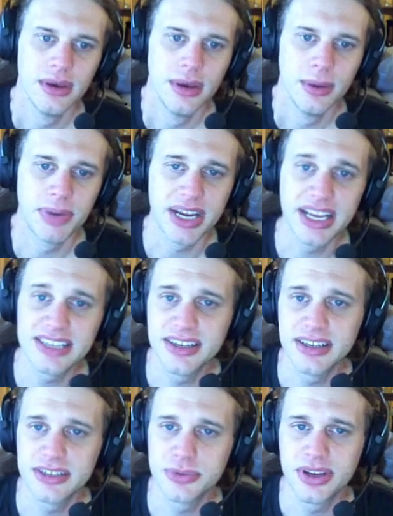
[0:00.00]
but I guess it
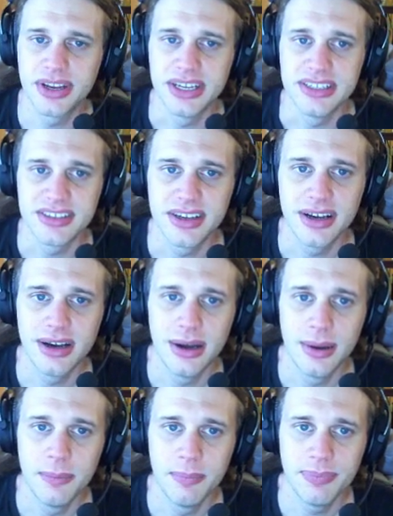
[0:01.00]
is what it is.
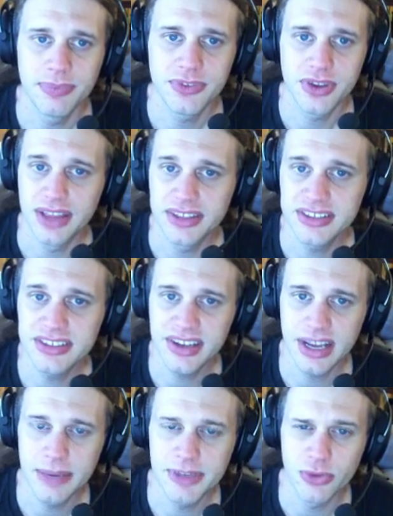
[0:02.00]
So yeah, this is the
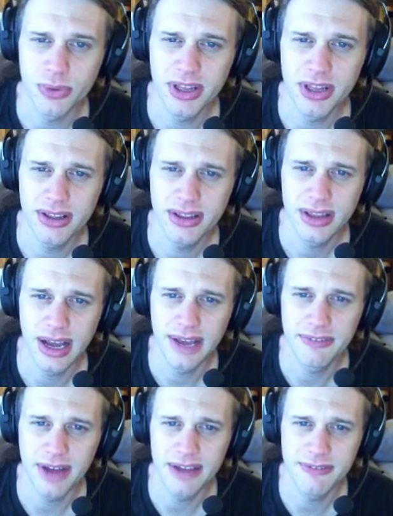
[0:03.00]
damage formula.
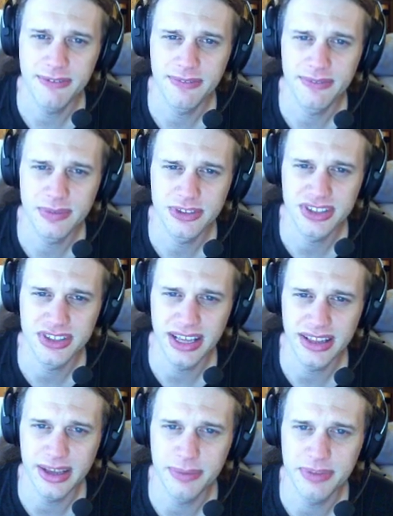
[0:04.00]
I've
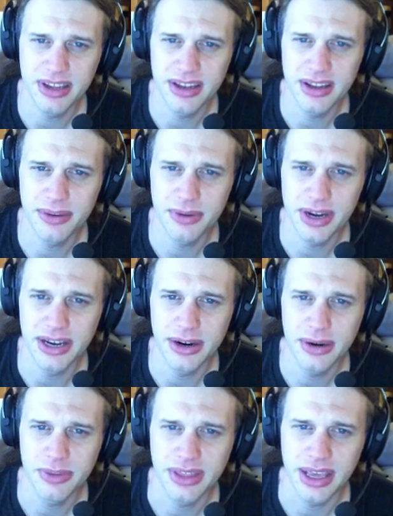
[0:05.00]
slightly updated it right
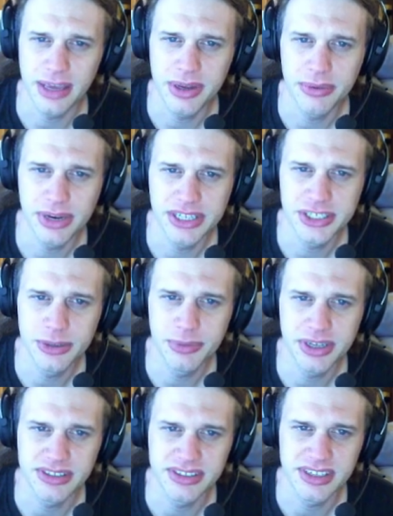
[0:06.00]
here with the AP ratio
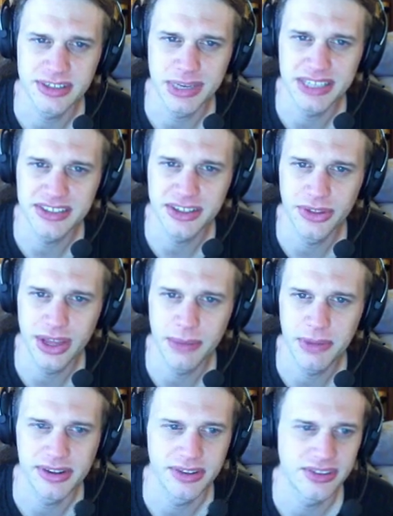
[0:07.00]
because it says base skill
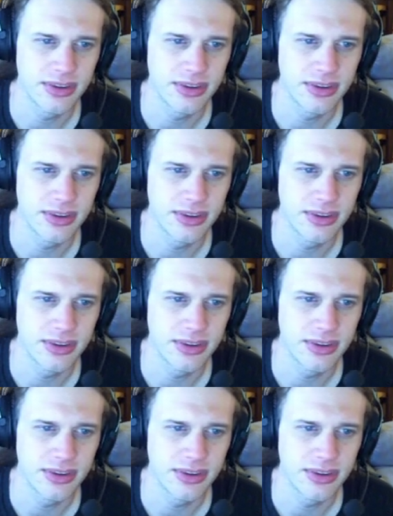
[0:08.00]
damage, and some